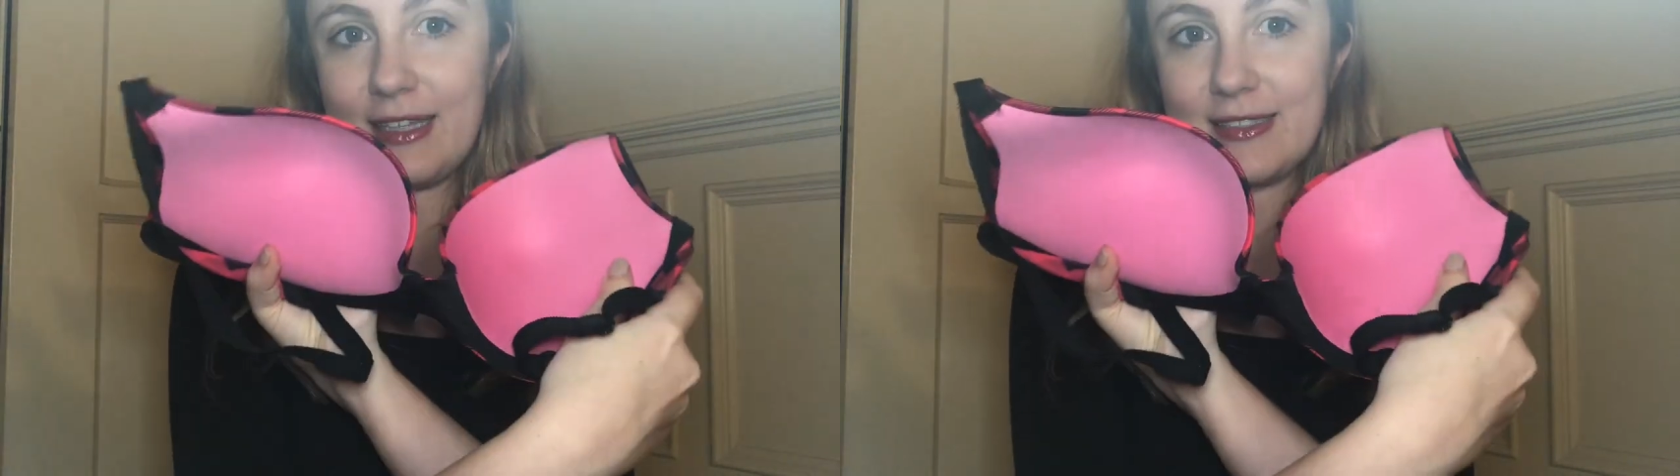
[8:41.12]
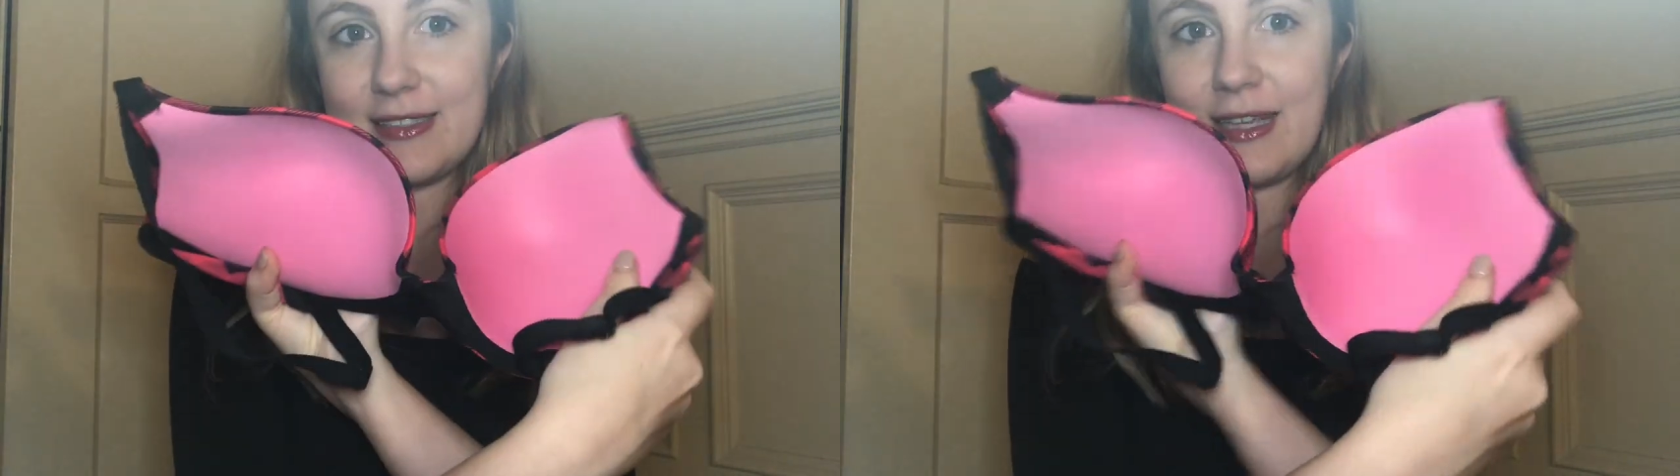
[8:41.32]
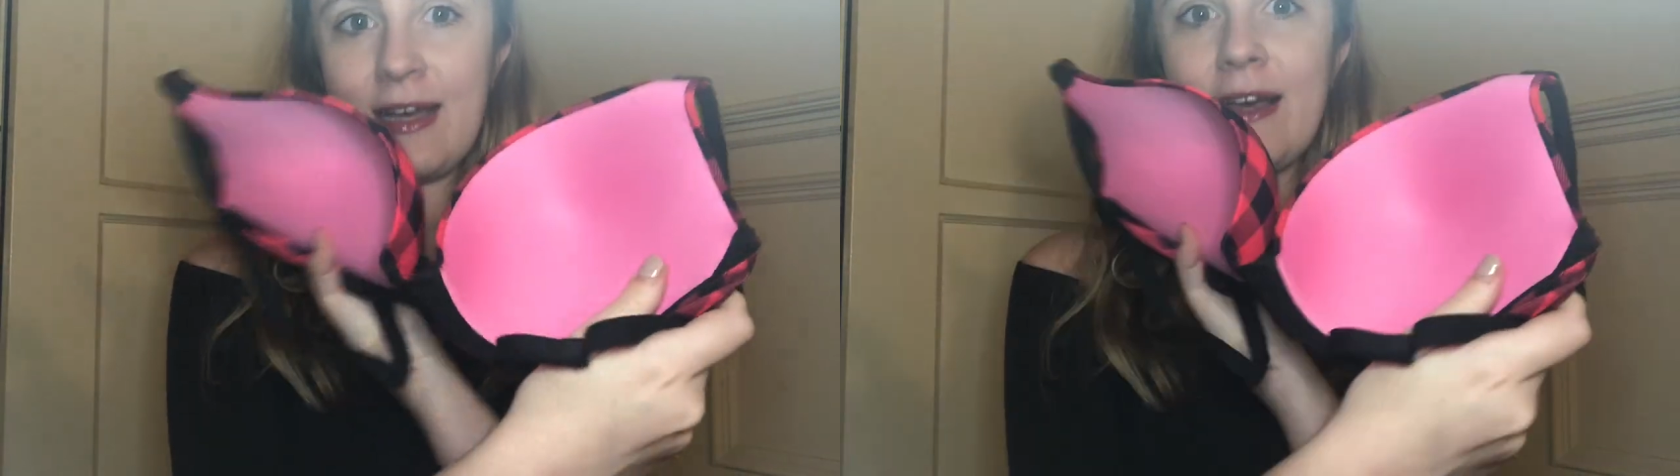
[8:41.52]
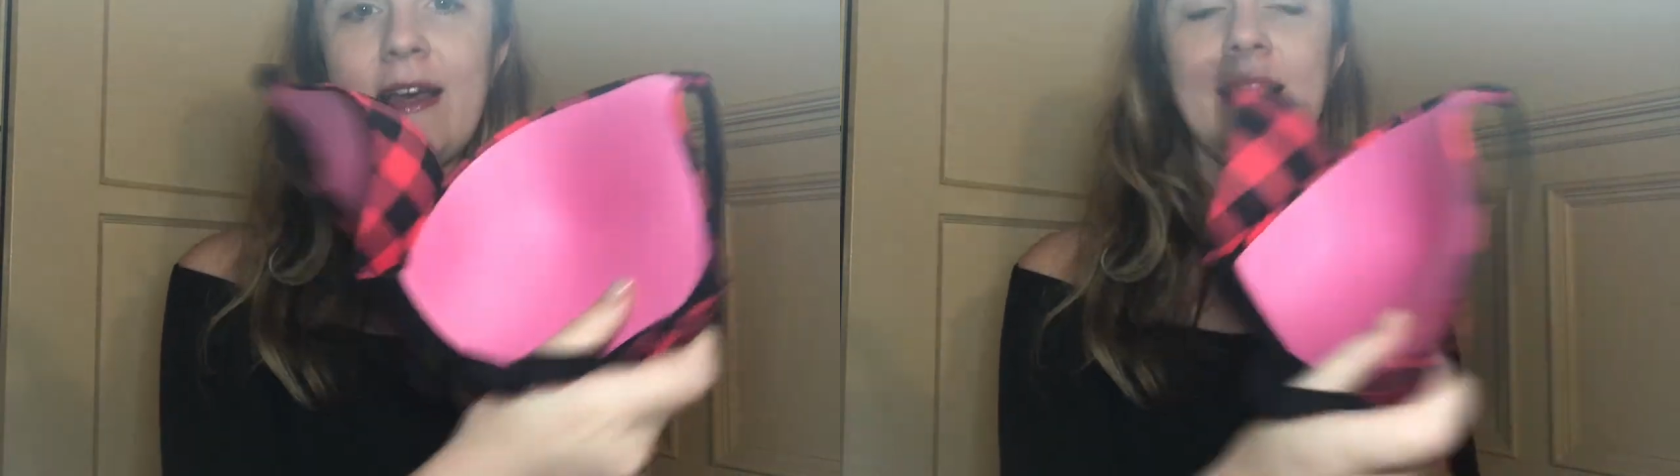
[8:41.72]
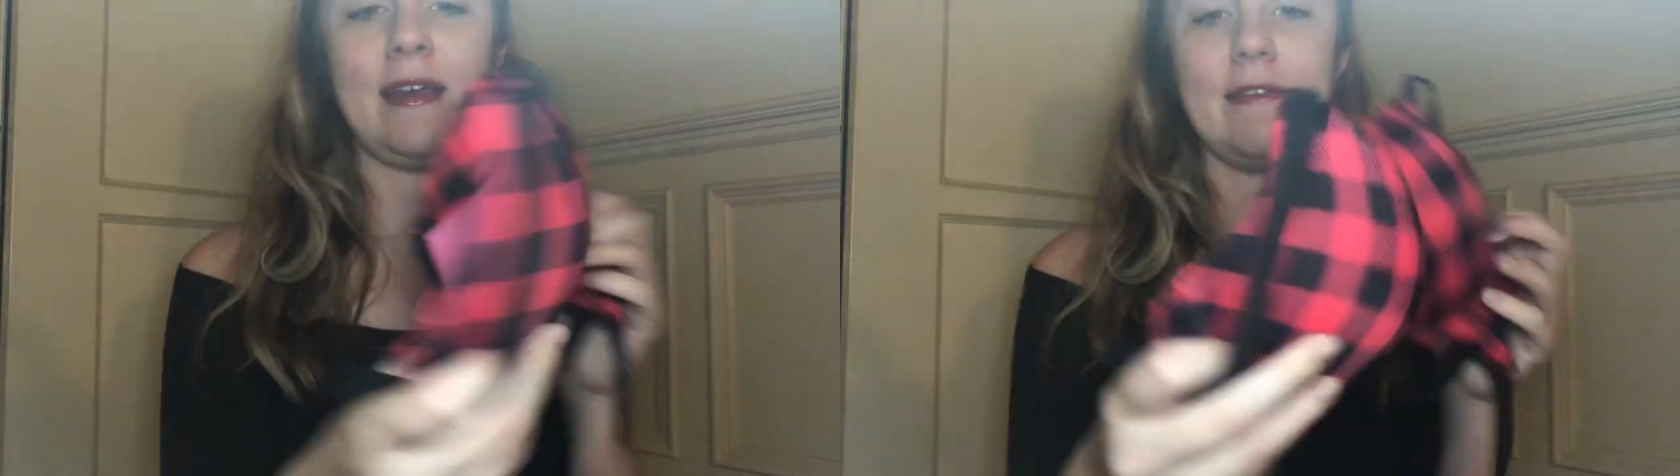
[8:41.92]
the
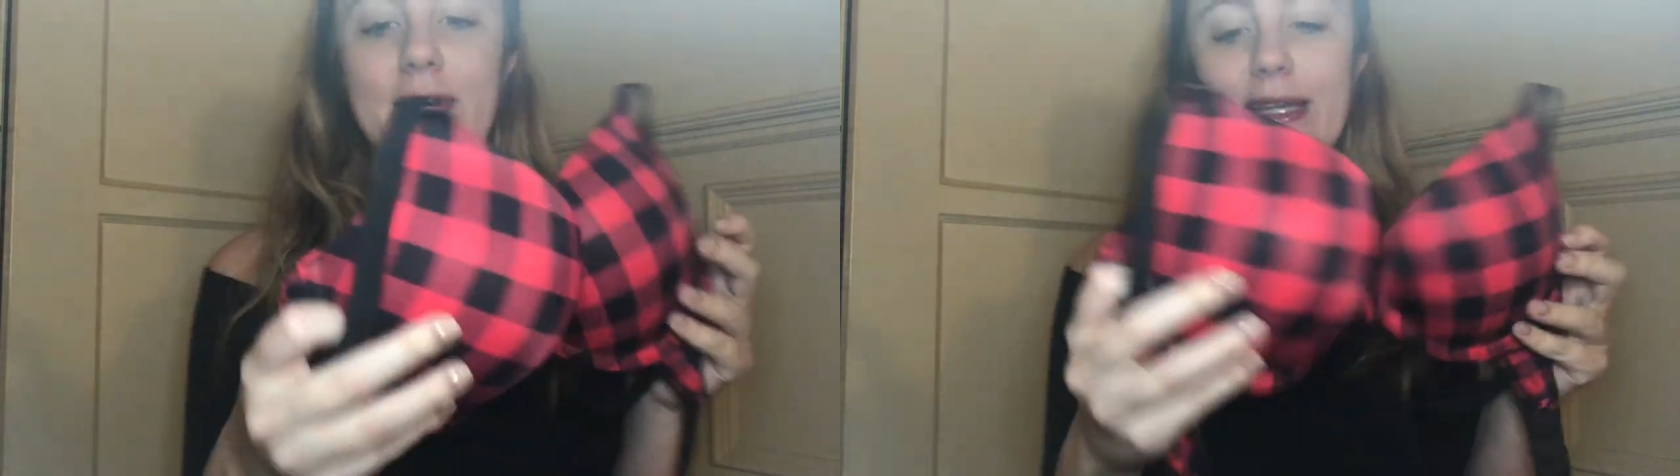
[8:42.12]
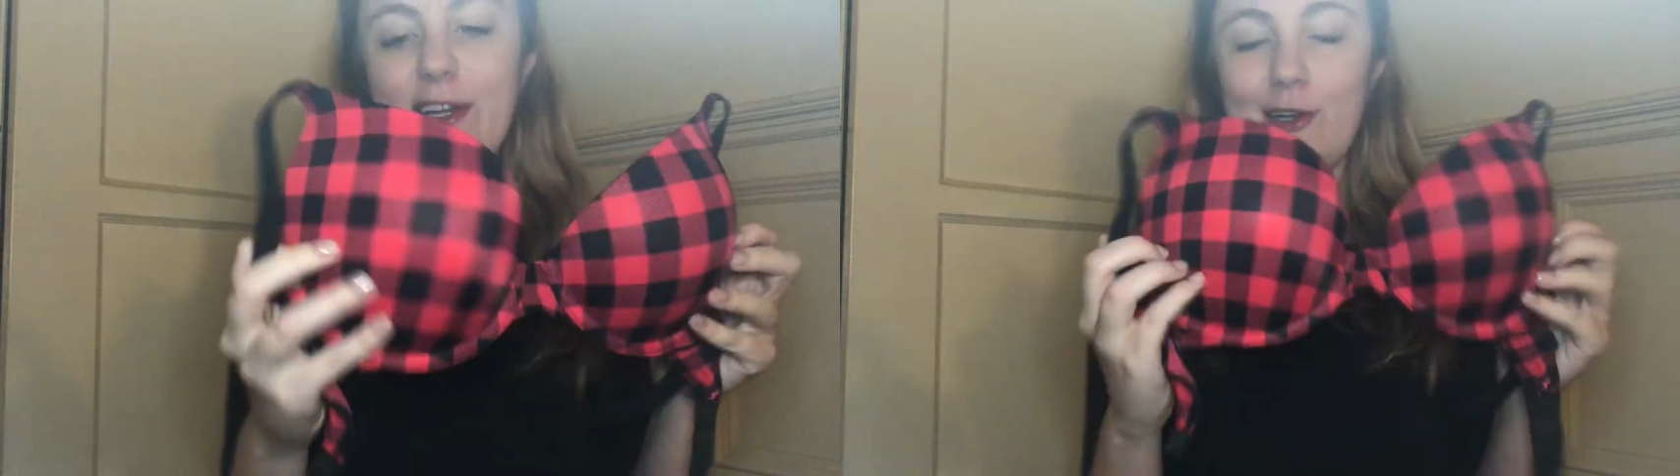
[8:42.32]
inside, really